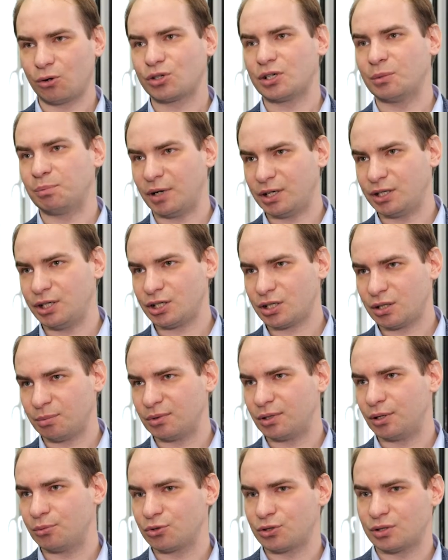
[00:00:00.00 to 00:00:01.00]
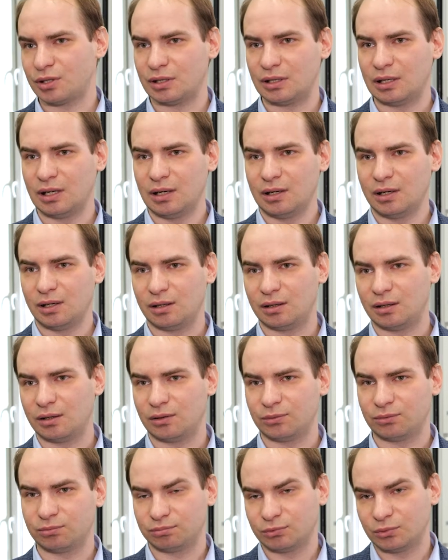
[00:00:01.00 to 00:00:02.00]
On the whole, this is good
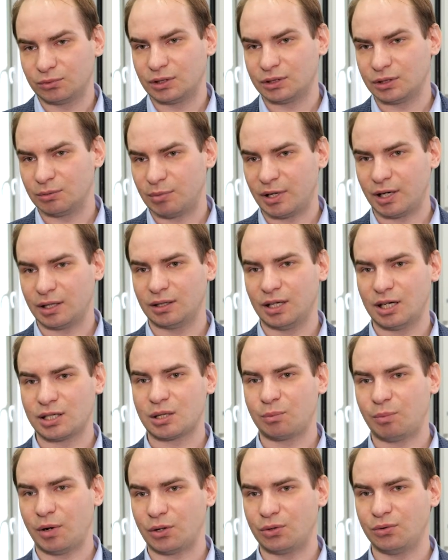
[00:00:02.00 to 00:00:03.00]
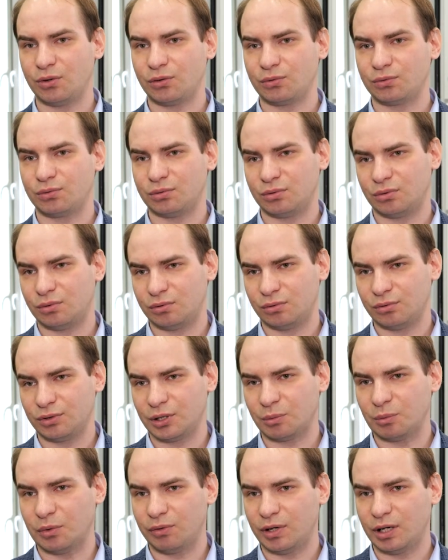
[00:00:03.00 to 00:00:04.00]
support because if you take our
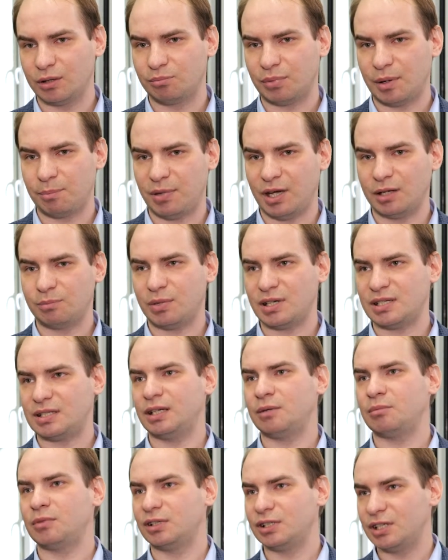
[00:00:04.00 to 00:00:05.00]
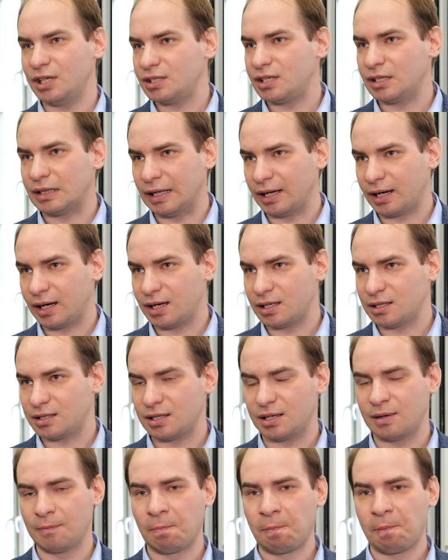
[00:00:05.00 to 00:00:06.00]
partners, they have 5, 7,
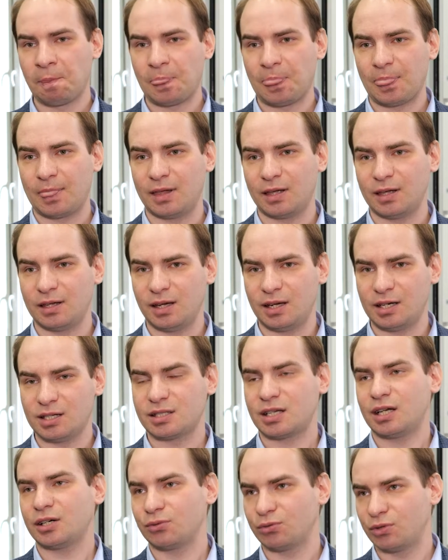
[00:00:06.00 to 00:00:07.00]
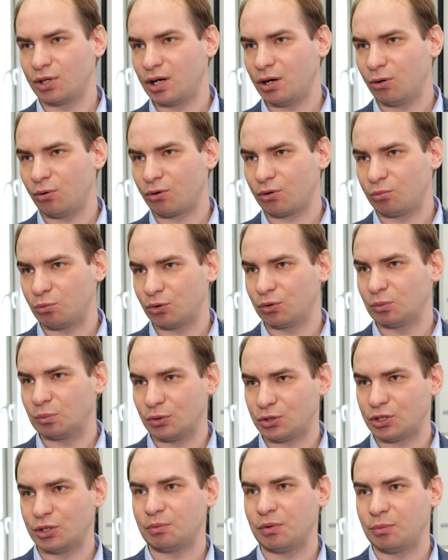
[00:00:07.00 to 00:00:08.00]
10 locations, and they can get 1
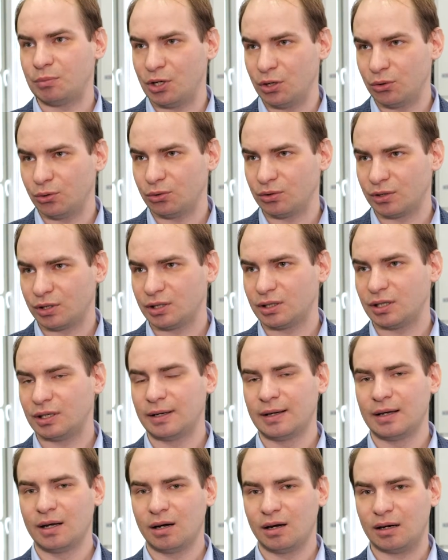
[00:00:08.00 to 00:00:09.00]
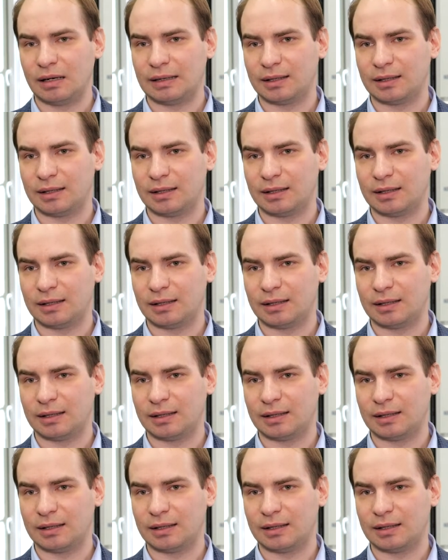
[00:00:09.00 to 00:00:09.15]
million from each contract.